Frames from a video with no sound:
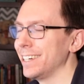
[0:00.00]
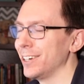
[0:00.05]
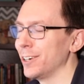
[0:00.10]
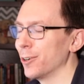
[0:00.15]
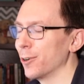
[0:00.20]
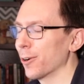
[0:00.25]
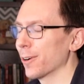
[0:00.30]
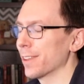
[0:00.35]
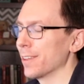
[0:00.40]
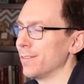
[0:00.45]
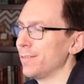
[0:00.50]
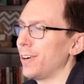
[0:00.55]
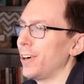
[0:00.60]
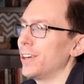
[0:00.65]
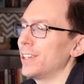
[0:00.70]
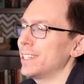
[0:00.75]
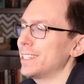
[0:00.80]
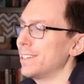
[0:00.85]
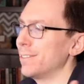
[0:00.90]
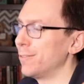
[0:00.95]
or the
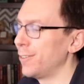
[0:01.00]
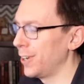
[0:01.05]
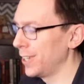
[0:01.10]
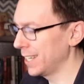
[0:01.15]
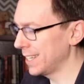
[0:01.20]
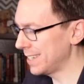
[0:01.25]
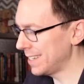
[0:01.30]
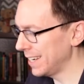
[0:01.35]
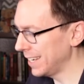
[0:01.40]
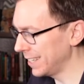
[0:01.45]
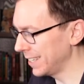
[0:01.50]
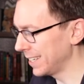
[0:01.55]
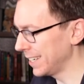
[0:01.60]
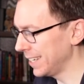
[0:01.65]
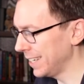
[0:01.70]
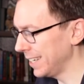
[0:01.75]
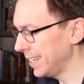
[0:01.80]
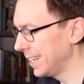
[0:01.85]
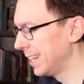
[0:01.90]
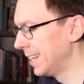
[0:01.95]
vol-
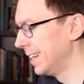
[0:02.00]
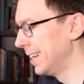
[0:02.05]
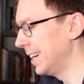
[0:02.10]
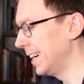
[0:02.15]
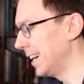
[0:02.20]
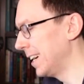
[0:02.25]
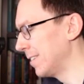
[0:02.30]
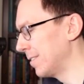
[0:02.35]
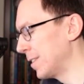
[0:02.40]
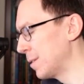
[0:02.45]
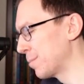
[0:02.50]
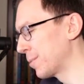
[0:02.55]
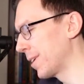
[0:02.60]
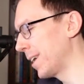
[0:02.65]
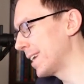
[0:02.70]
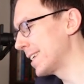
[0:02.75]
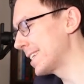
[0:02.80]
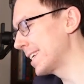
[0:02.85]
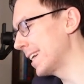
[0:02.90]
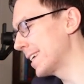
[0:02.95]
volatility of the
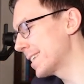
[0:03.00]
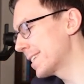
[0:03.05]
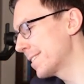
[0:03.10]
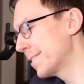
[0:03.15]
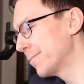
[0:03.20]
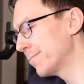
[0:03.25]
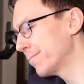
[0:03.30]
process.